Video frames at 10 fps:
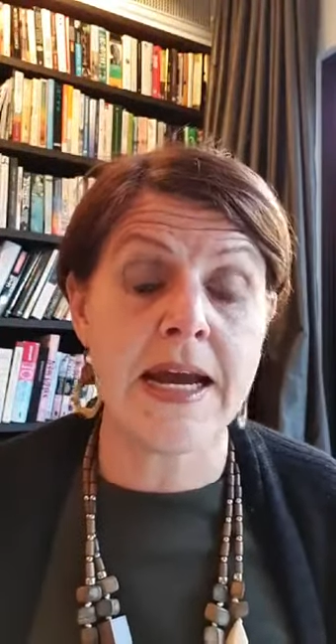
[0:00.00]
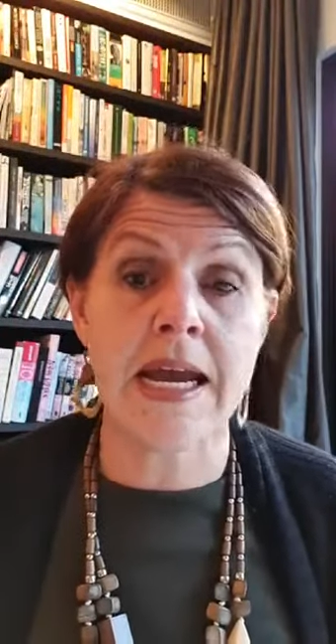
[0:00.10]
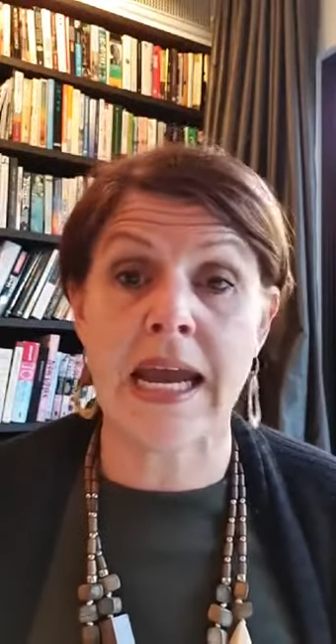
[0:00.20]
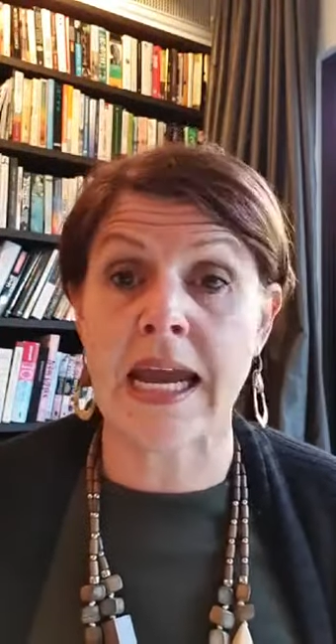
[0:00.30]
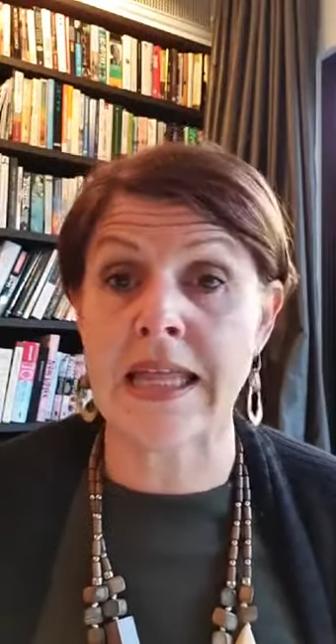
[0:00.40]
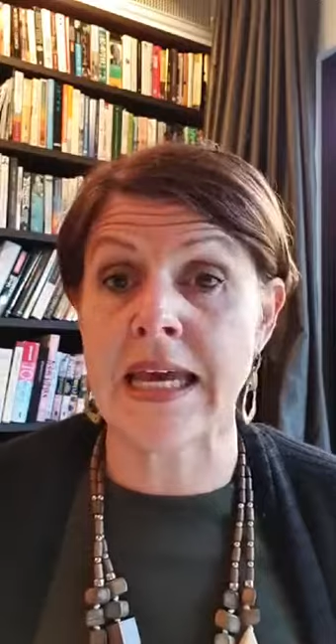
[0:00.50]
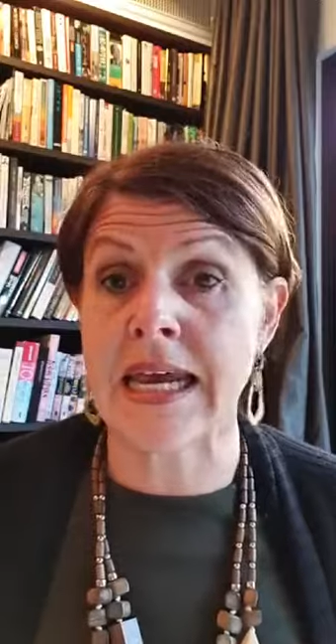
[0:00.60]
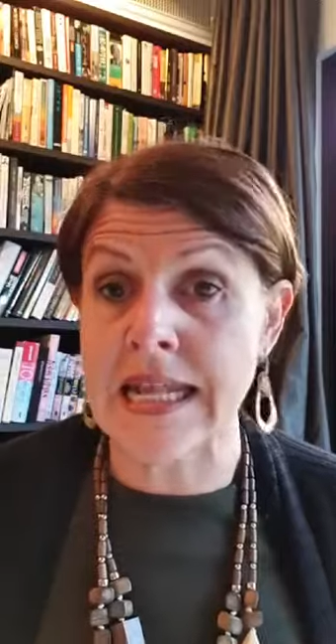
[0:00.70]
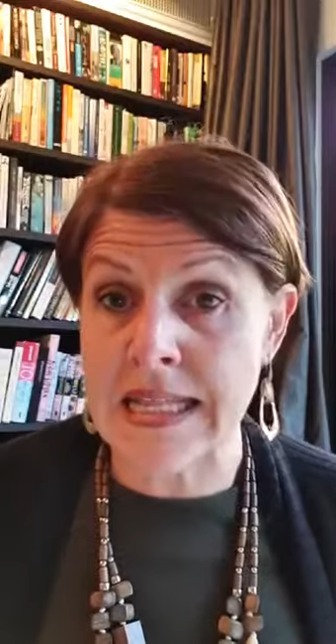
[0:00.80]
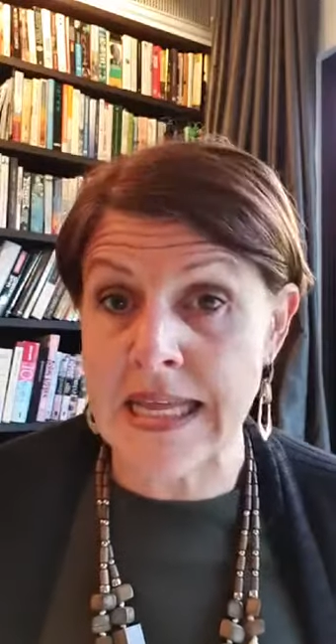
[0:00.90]
either
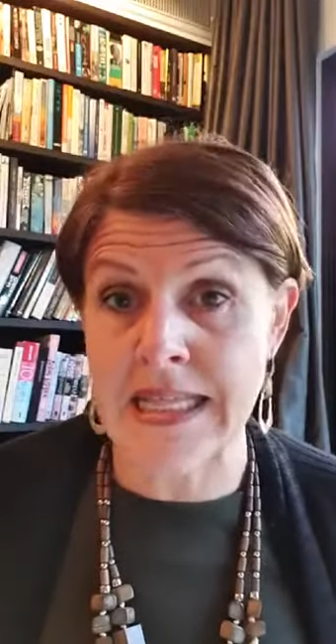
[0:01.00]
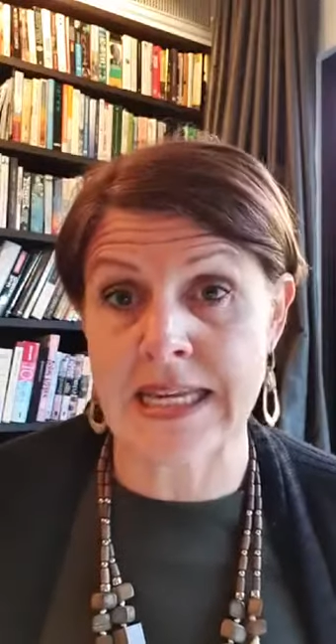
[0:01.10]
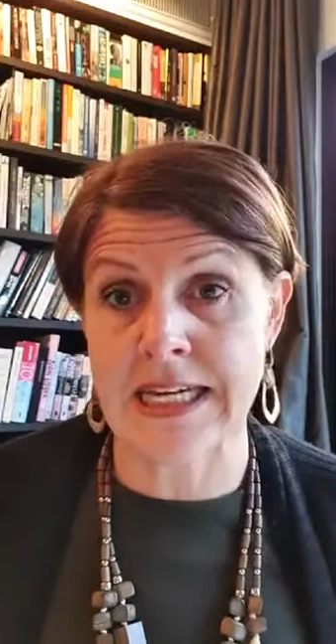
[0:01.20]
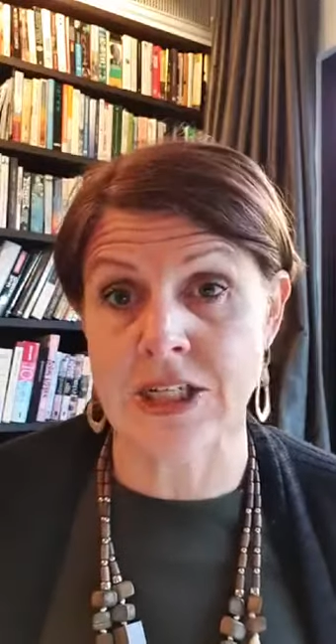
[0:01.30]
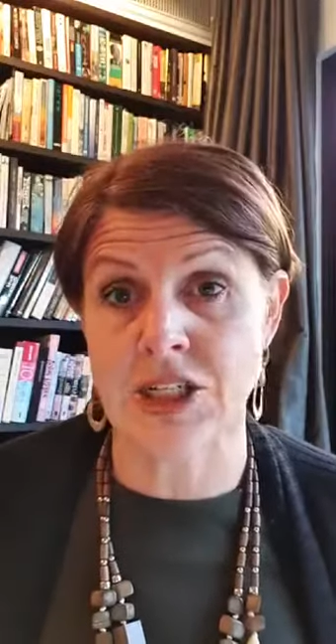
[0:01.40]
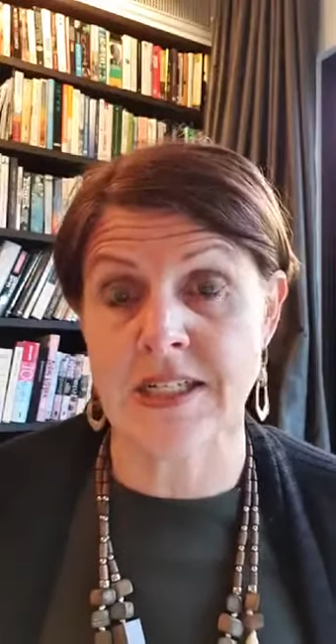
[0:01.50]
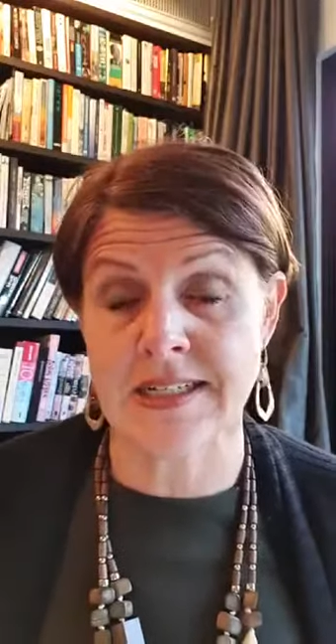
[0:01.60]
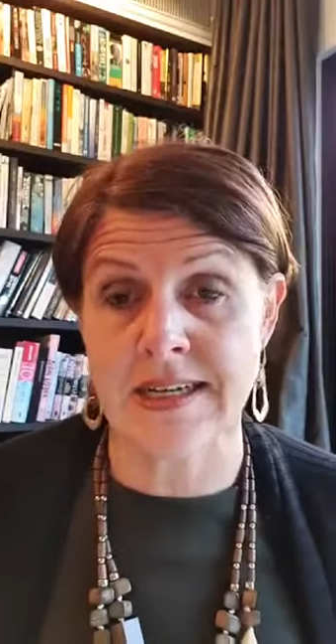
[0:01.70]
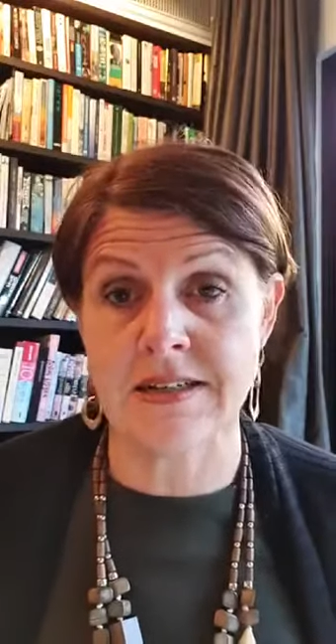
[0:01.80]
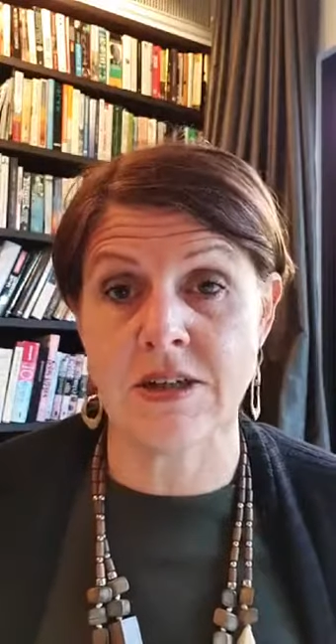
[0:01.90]
in the kitchen
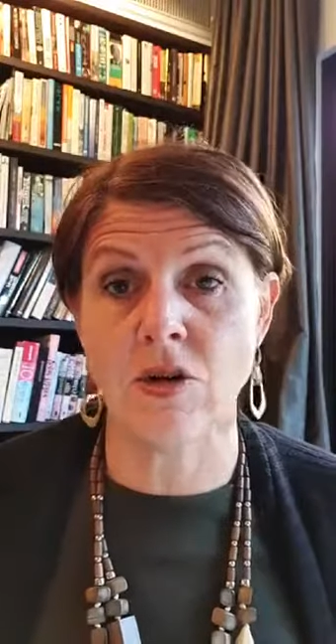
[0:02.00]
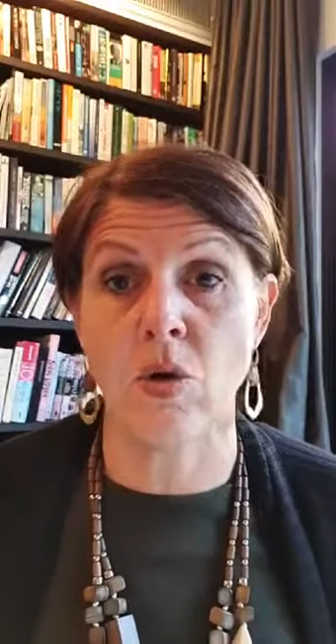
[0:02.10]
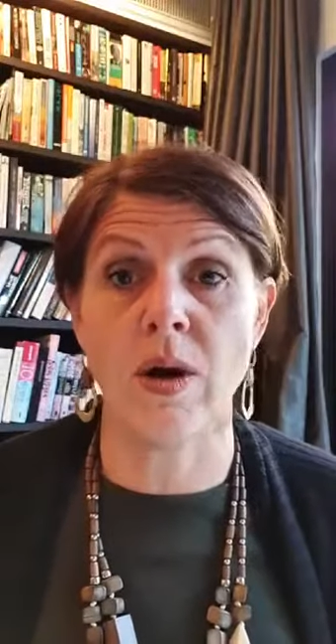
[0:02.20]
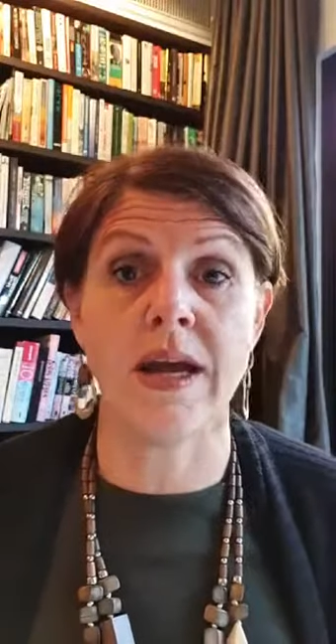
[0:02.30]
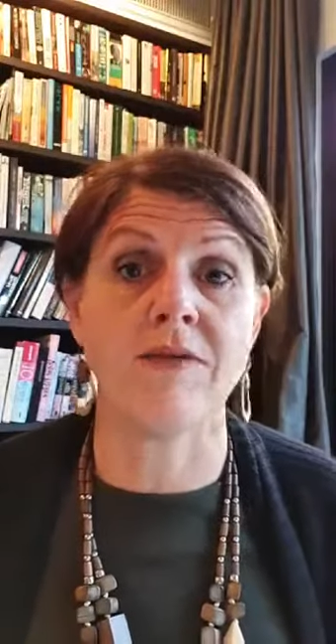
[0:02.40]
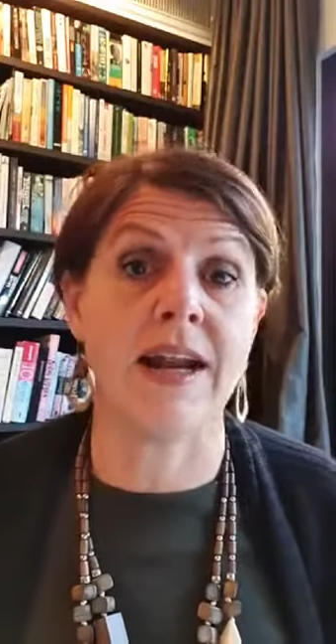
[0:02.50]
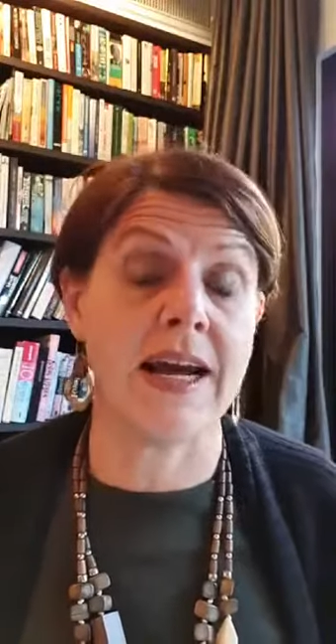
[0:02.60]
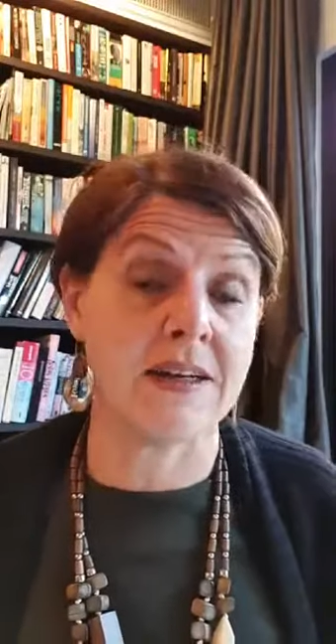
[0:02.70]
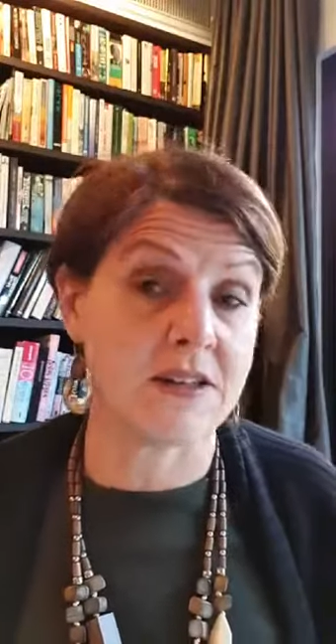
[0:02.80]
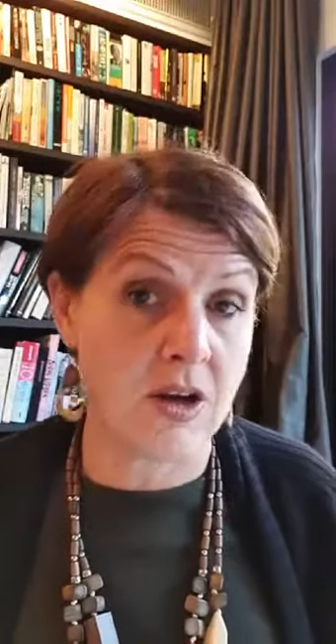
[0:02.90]
season or even
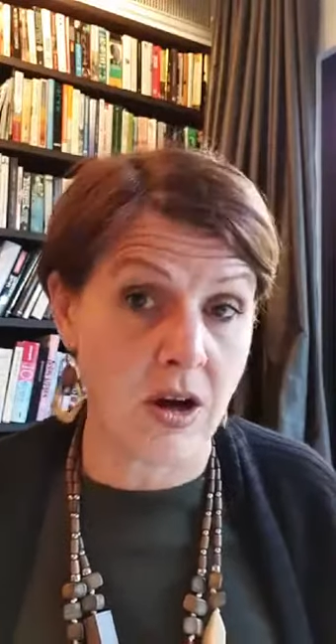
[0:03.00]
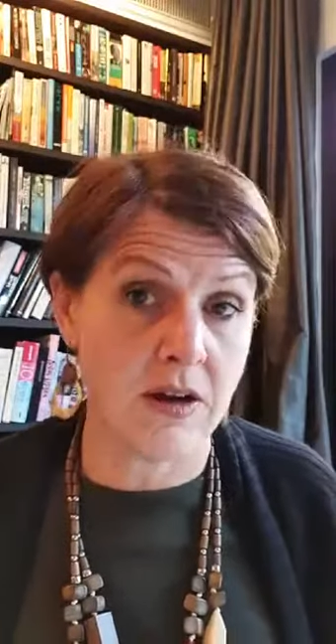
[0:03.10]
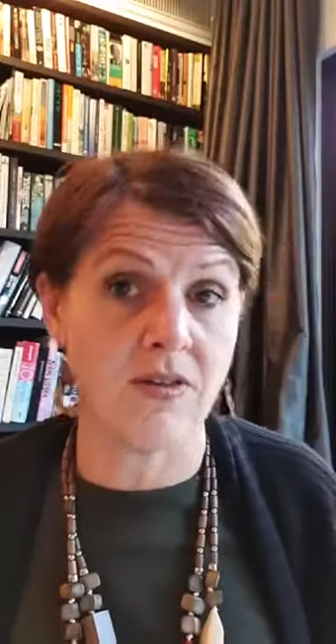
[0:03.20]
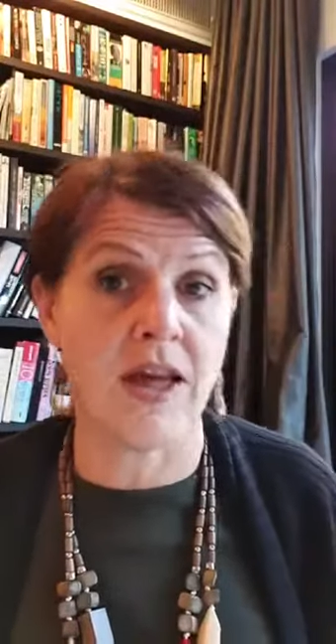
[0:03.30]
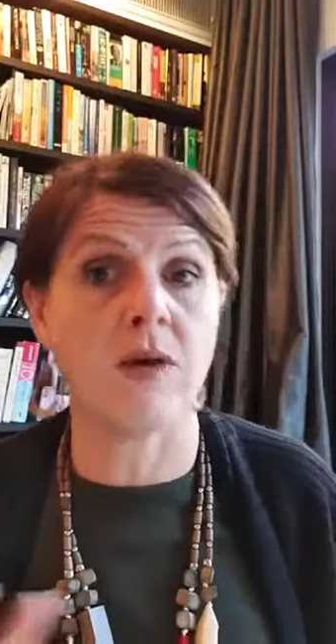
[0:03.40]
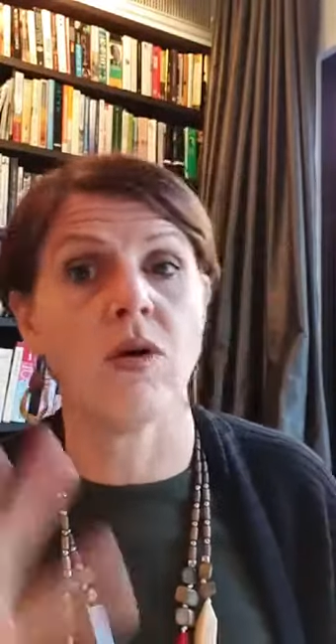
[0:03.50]
outside of that.